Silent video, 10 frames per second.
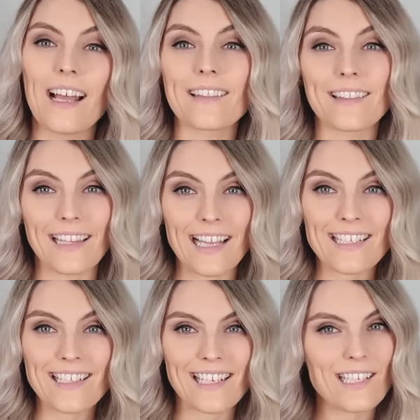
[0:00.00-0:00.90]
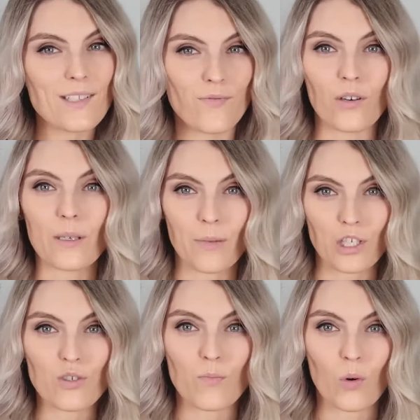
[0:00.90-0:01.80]
Less is very
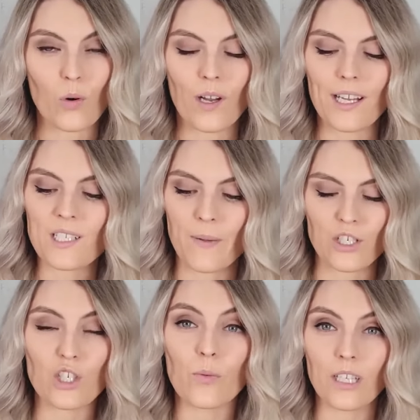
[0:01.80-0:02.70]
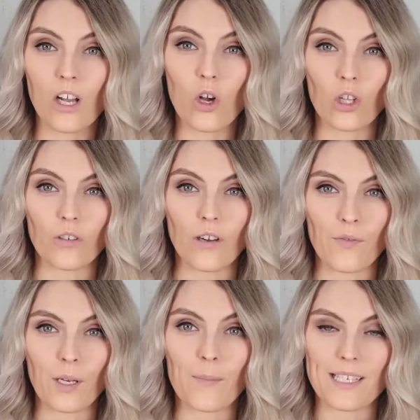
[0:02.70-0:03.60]
much more, especially with our
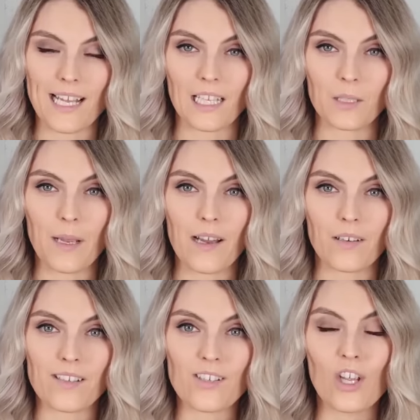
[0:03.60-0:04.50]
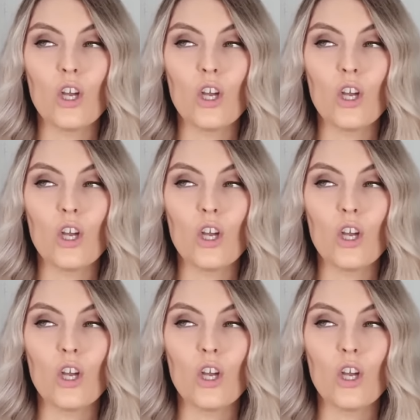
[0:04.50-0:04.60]
holographic and metallic powders.